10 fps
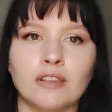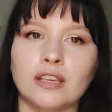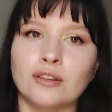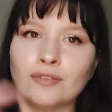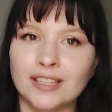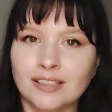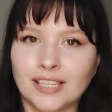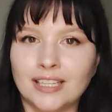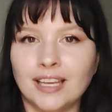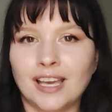the
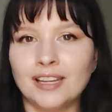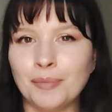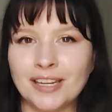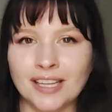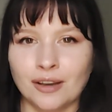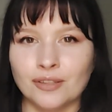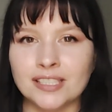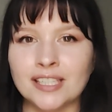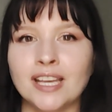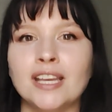crinoline and the
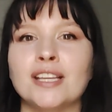petticoat.